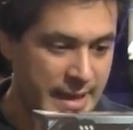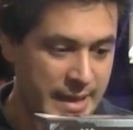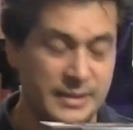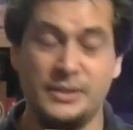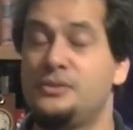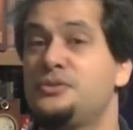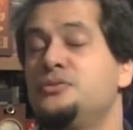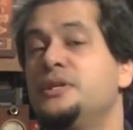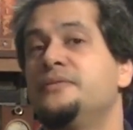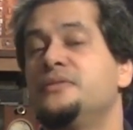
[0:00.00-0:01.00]
And this
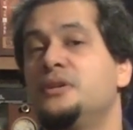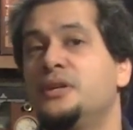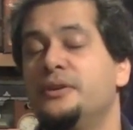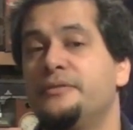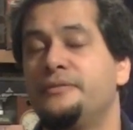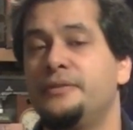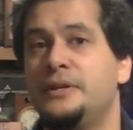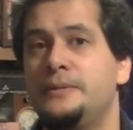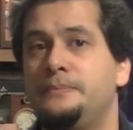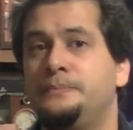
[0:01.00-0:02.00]
also gives a lot of
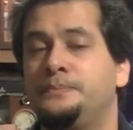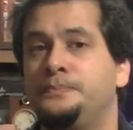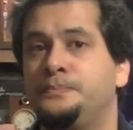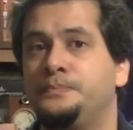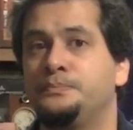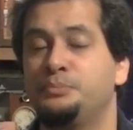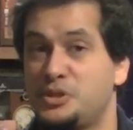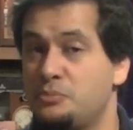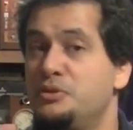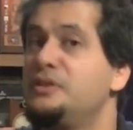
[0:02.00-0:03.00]

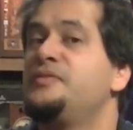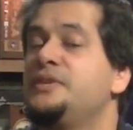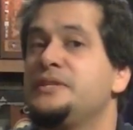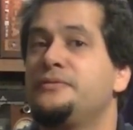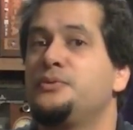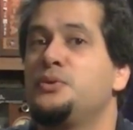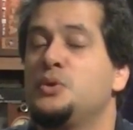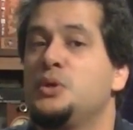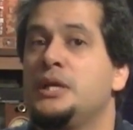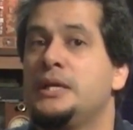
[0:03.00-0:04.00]
possibilities
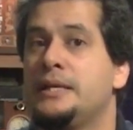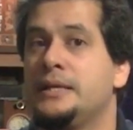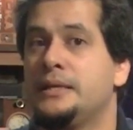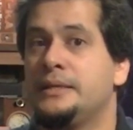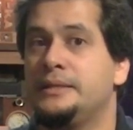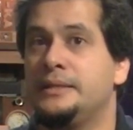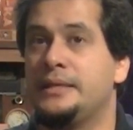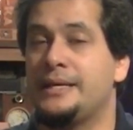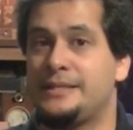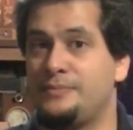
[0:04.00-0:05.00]
for
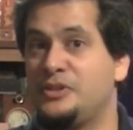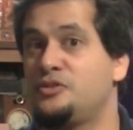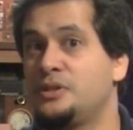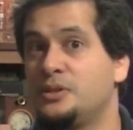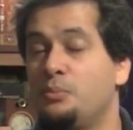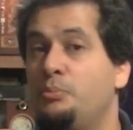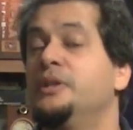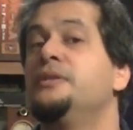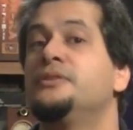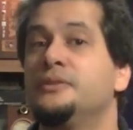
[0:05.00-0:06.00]
the asymmetrical
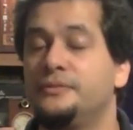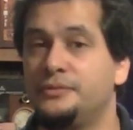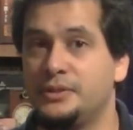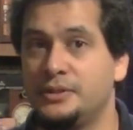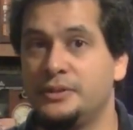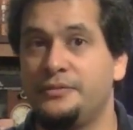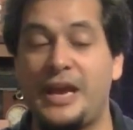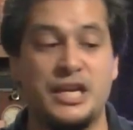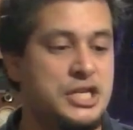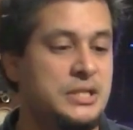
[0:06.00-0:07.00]
build of the
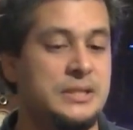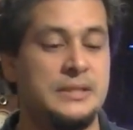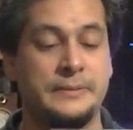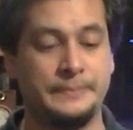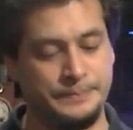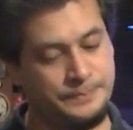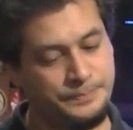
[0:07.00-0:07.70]
factions.